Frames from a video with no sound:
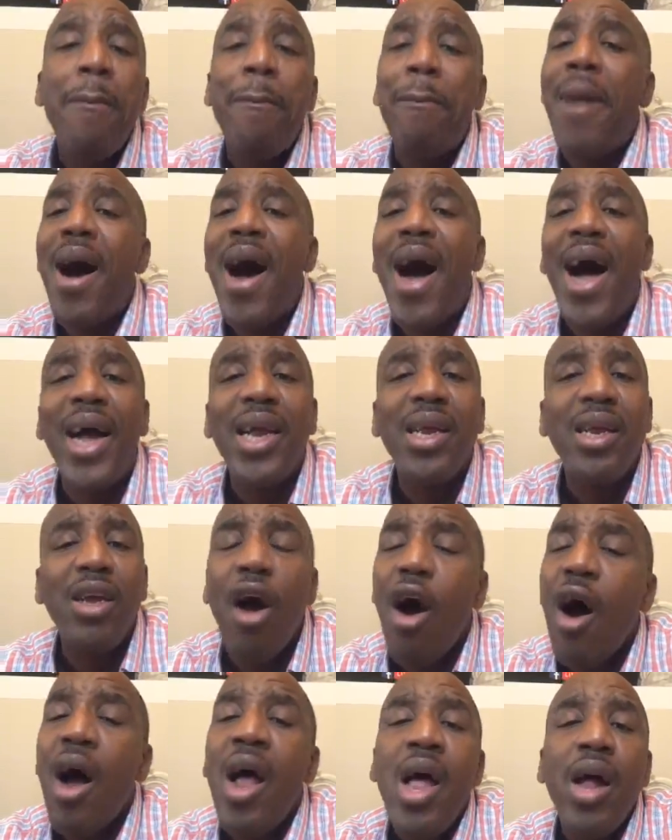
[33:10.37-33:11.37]
My
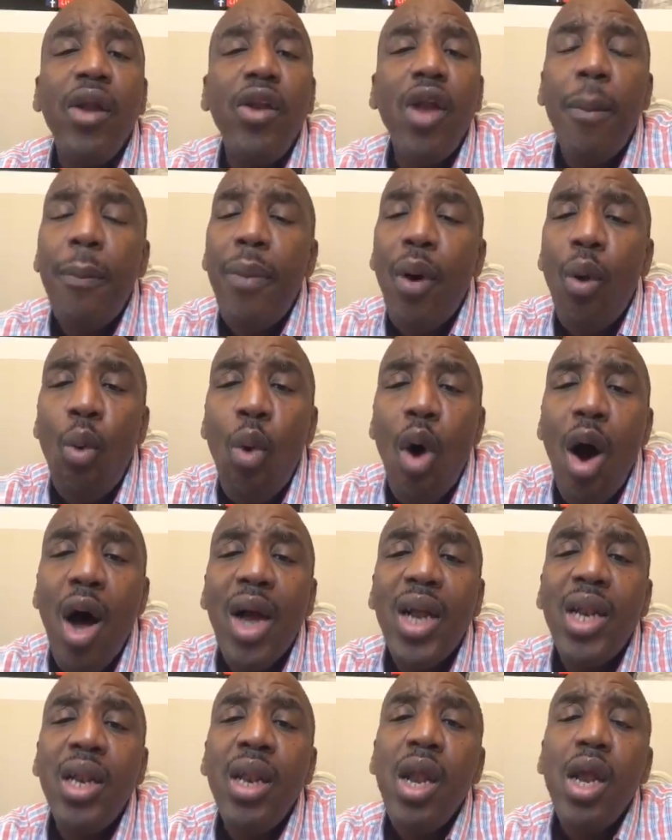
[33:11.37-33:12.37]
God. Number
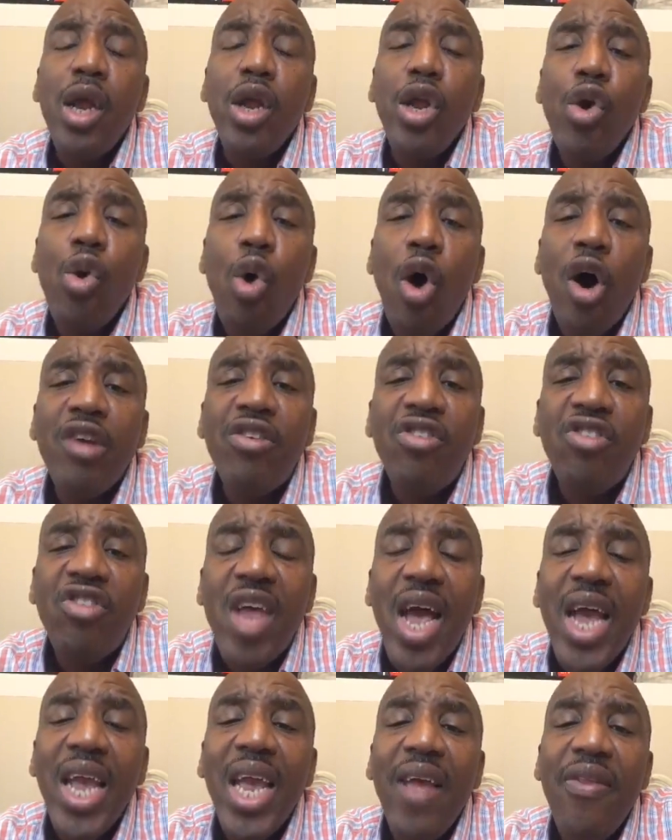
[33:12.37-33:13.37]
one, you are
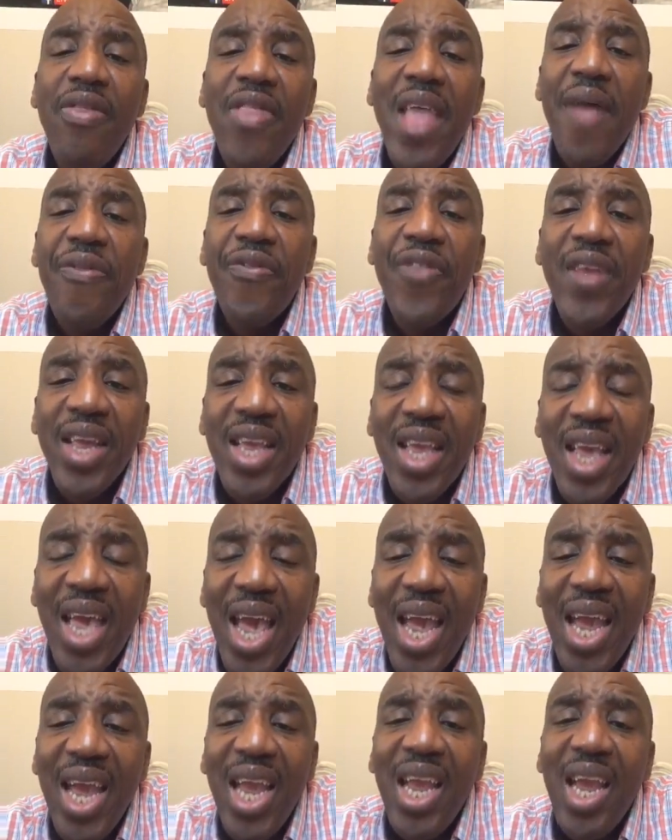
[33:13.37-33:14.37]
saying that the
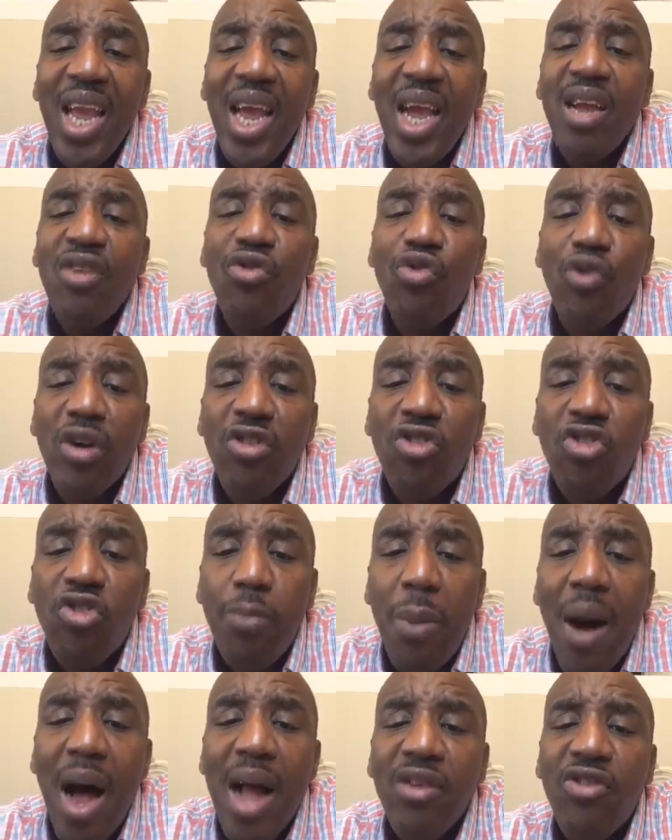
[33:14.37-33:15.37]
king is
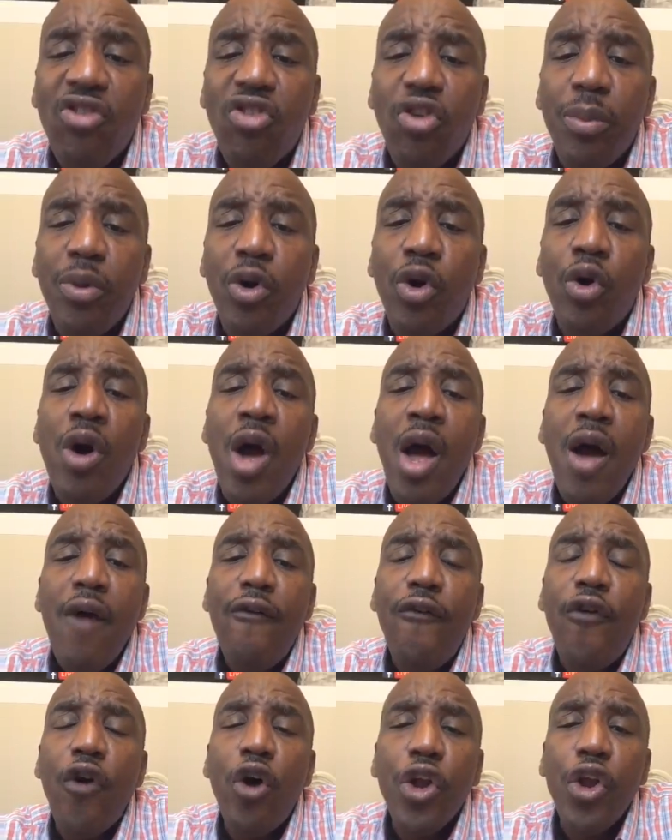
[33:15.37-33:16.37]
responsible
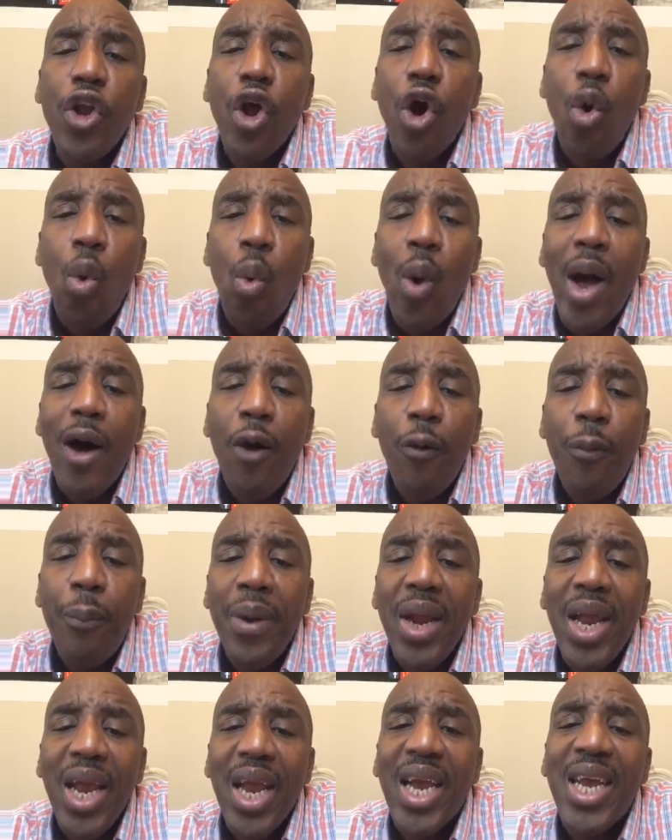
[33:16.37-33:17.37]
for your well
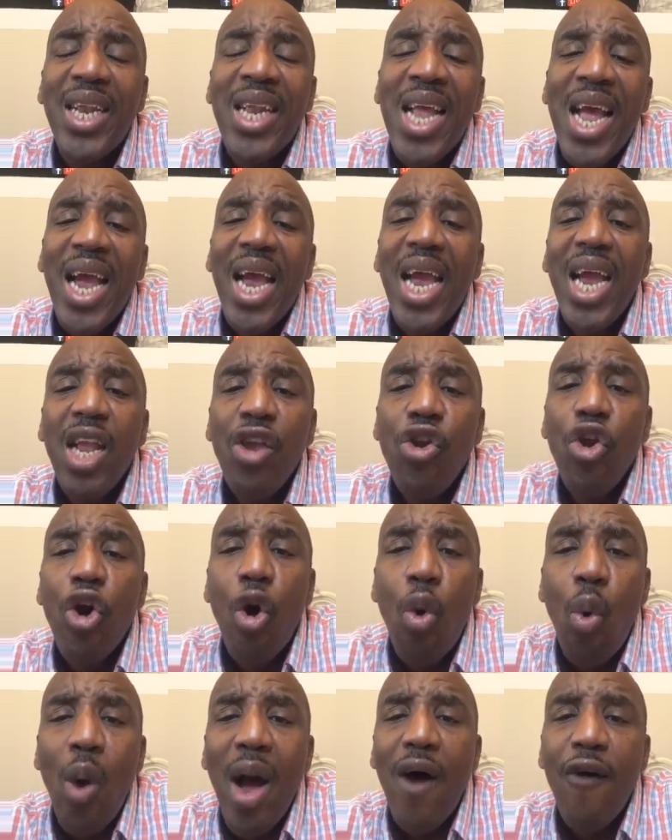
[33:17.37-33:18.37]
being in
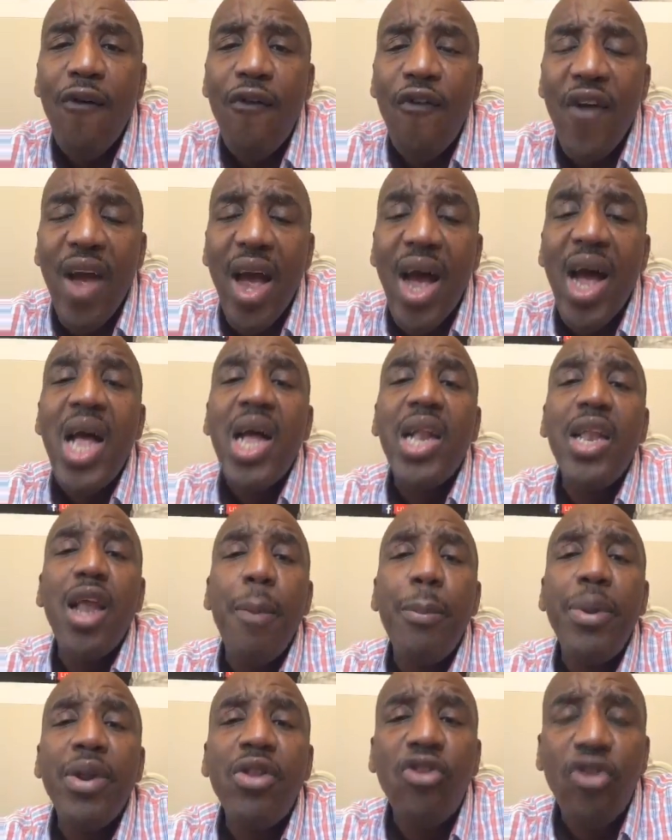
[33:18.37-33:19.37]
your welfare.
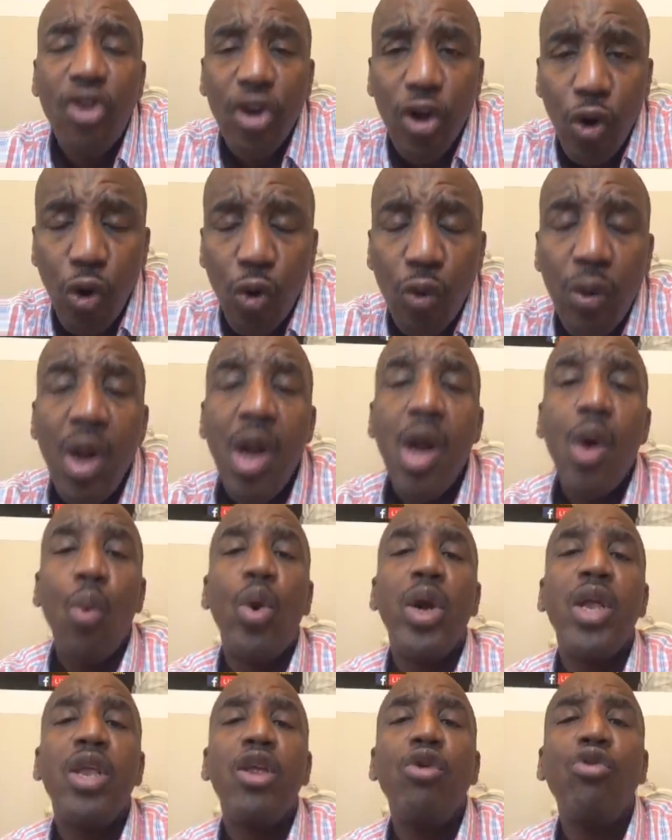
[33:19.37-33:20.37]
Number two,
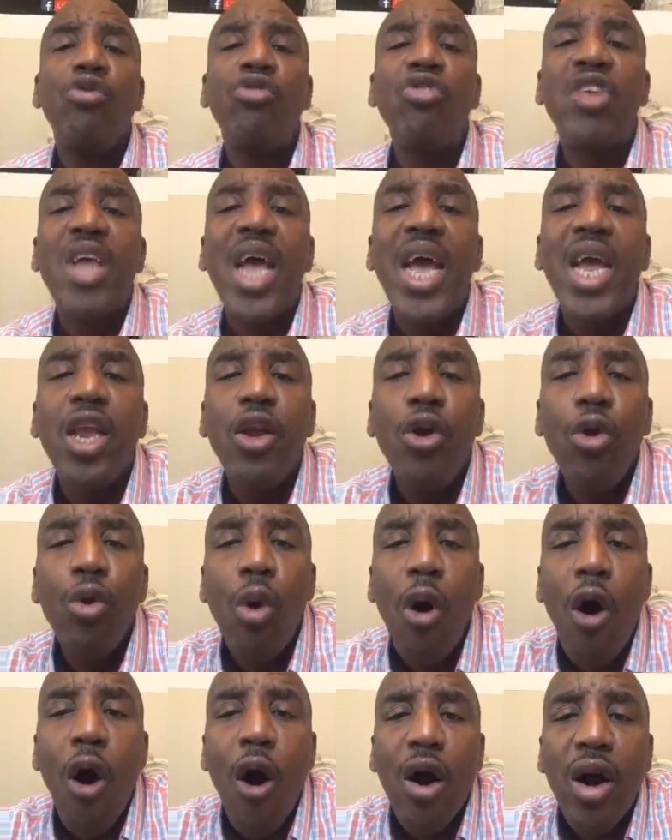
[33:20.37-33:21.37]
when you say you
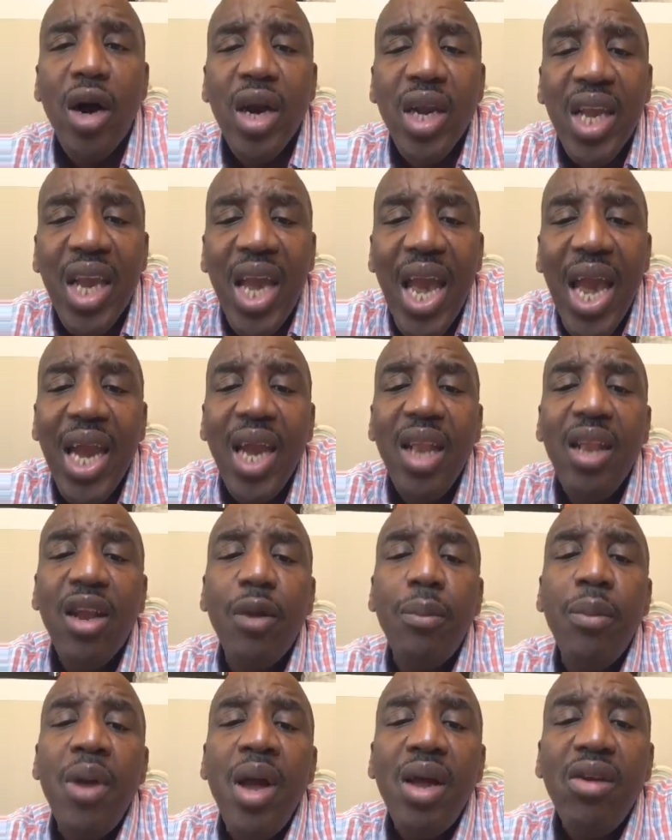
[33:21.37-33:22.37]
are a
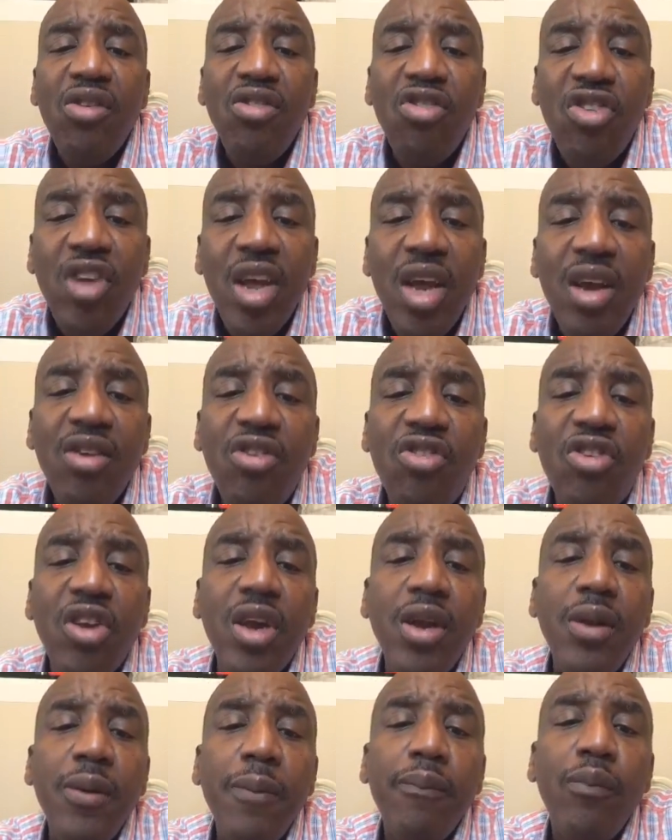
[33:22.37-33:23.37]
kingdom
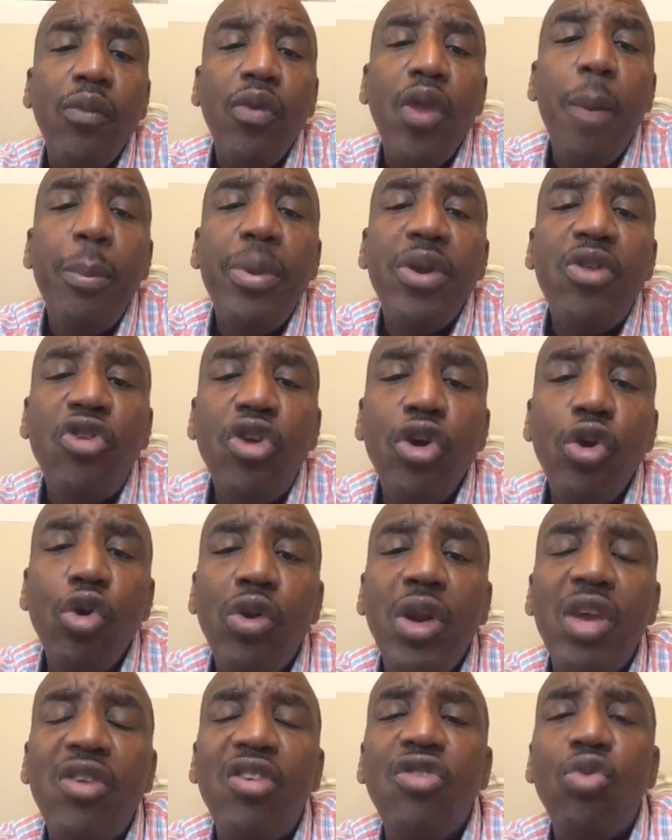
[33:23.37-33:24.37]
citizen, number two,
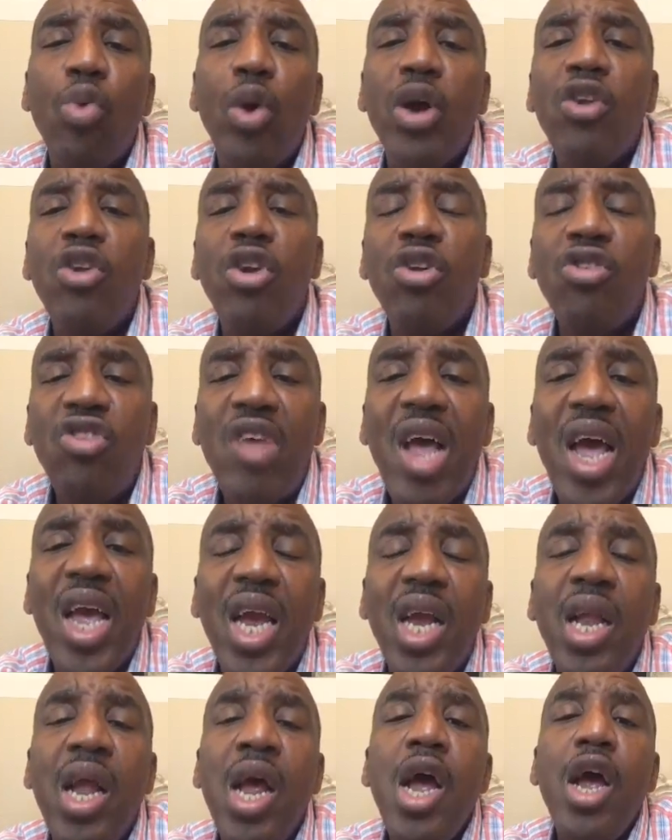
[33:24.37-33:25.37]
this is what you're
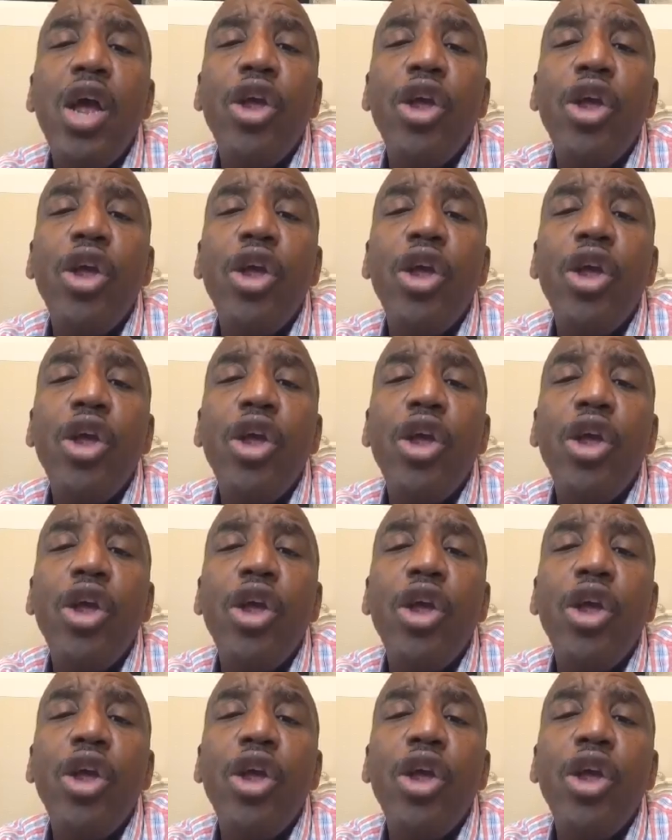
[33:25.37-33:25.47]
saying.